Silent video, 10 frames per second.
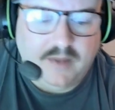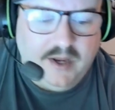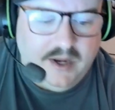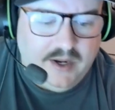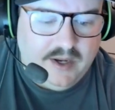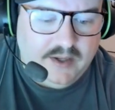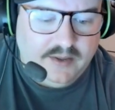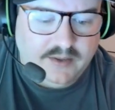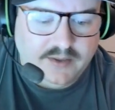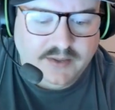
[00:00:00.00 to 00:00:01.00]

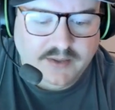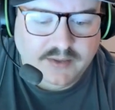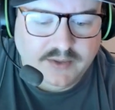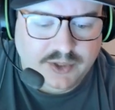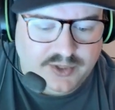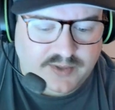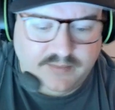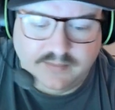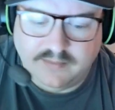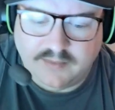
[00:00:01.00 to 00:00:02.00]
and
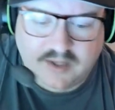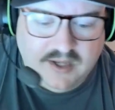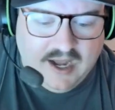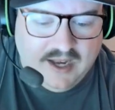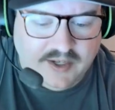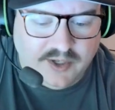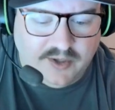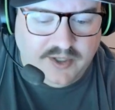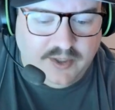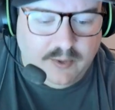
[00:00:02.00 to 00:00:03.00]
just kind of
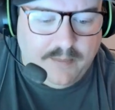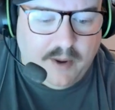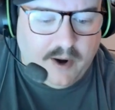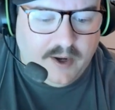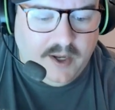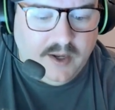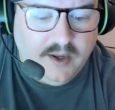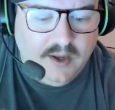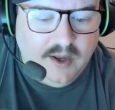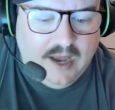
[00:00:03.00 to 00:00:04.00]
turned into a party.
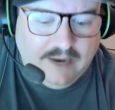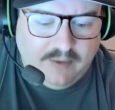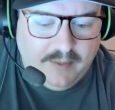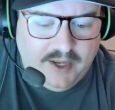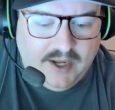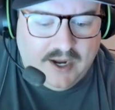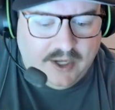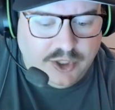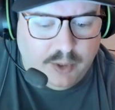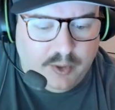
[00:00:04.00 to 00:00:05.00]
Everybody kind
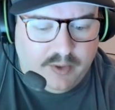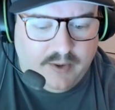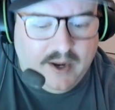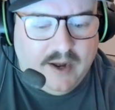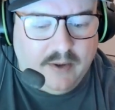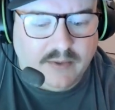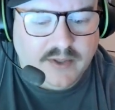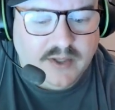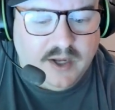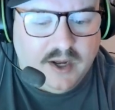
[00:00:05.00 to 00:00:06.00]
of joking around.